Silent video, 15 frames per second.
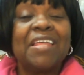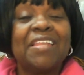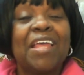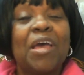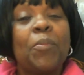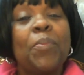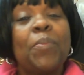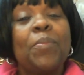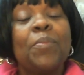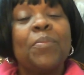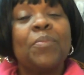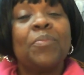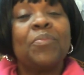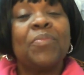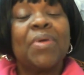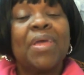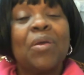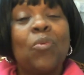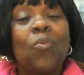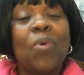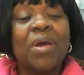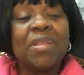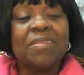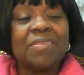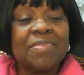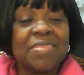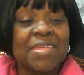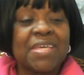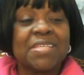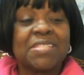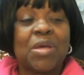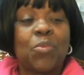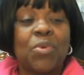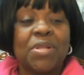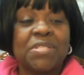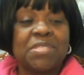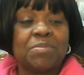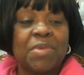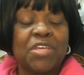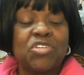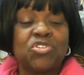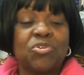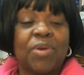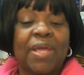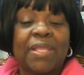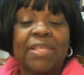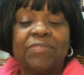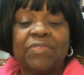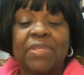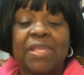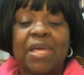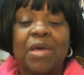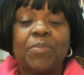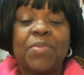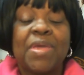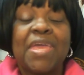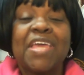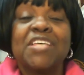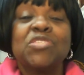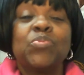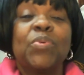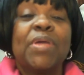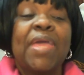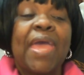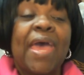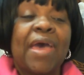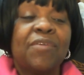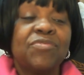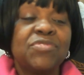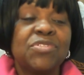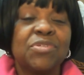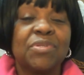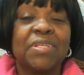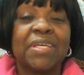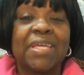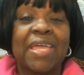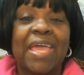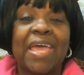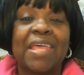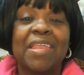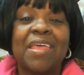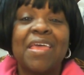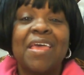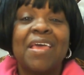Now, one of the things I wanted to make sure I lifted up is we have to look at